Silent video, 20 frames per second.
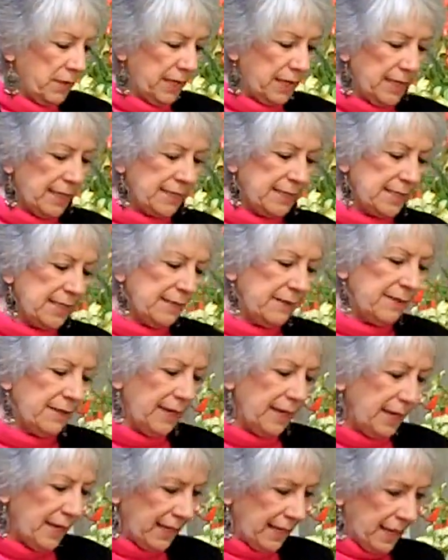And I did
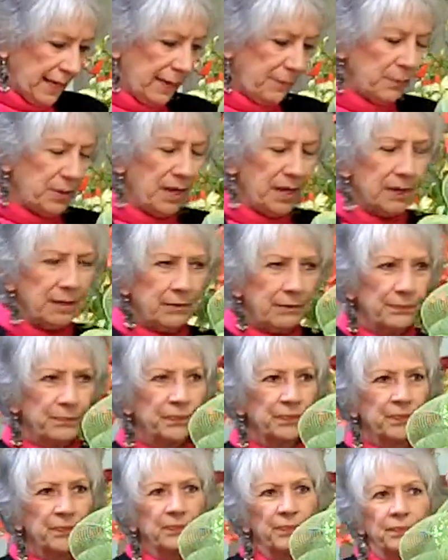that, and I'm
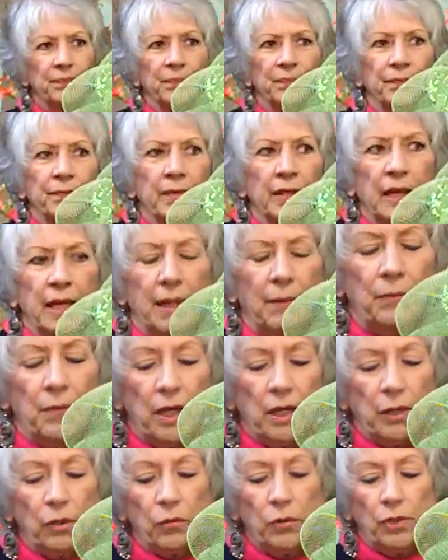
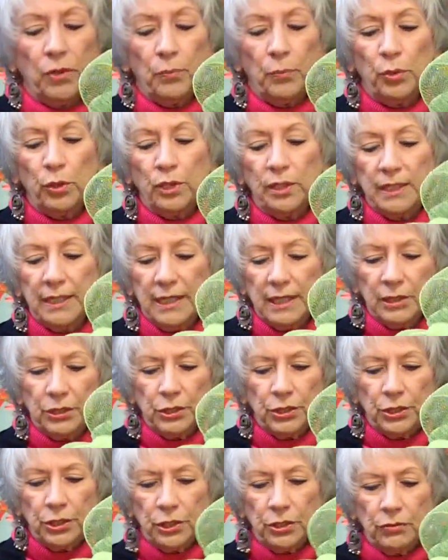not going to pull it
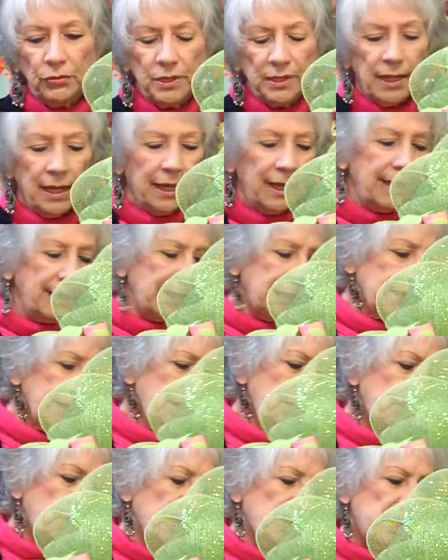in too
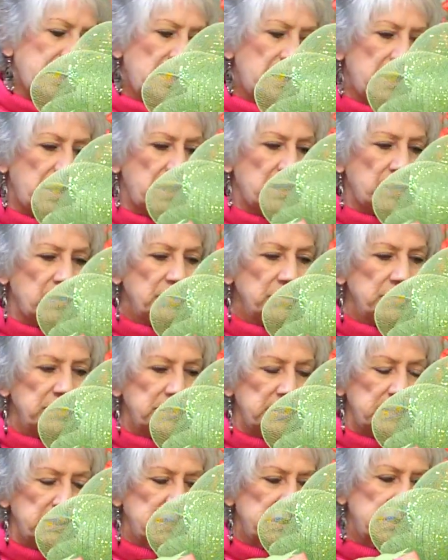tightly
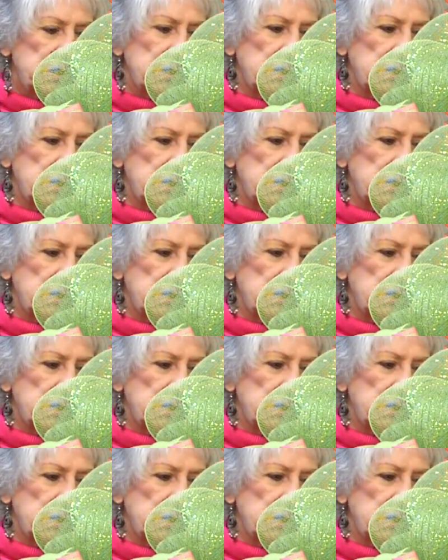because